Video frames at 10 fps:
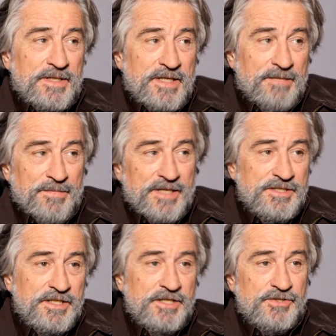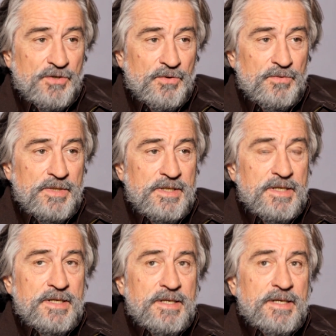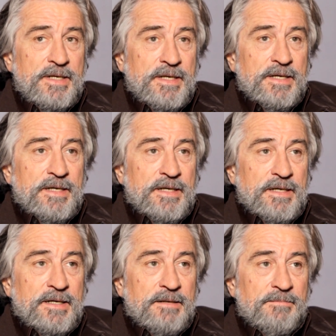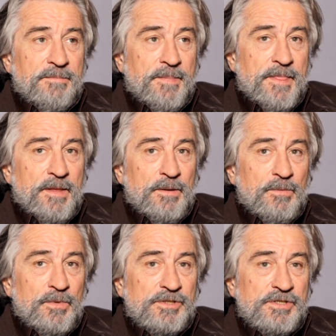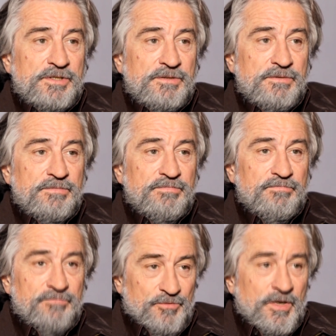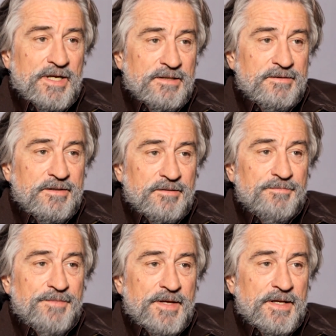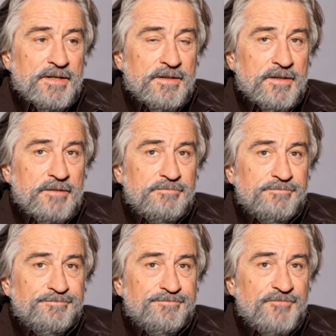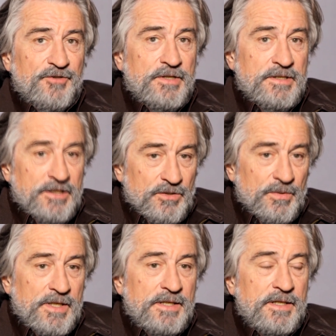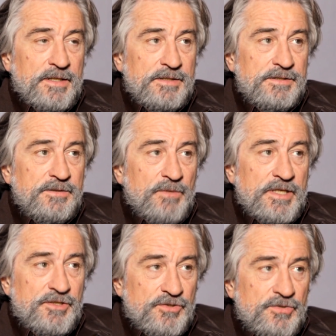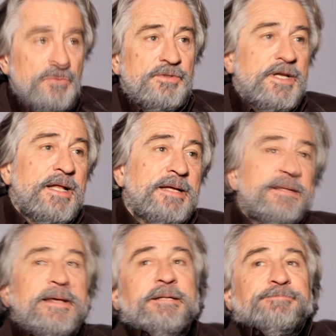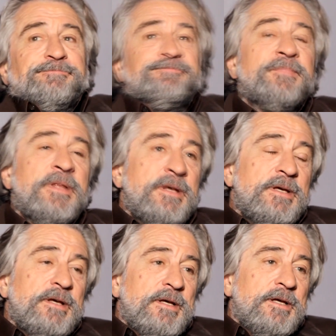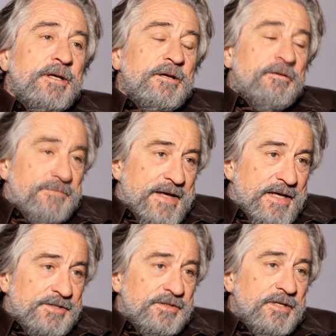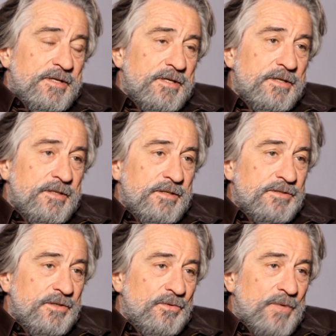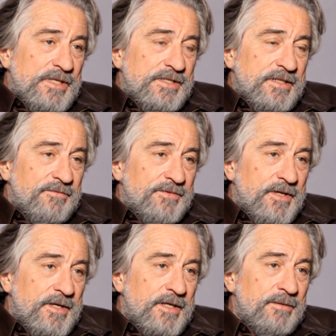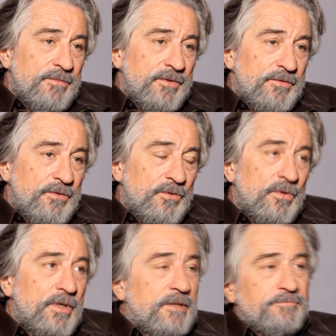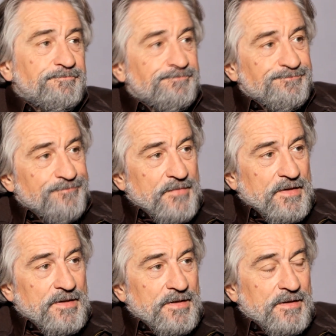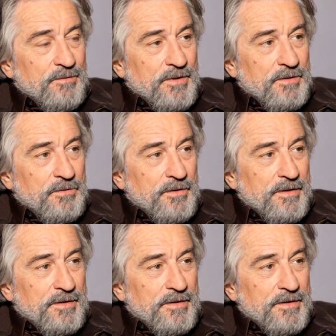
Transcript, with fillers: He makes it his own, which is great, you know, and very clear what he does, the way he shoots. I like that. Fast. There's no wasting of time through what do you call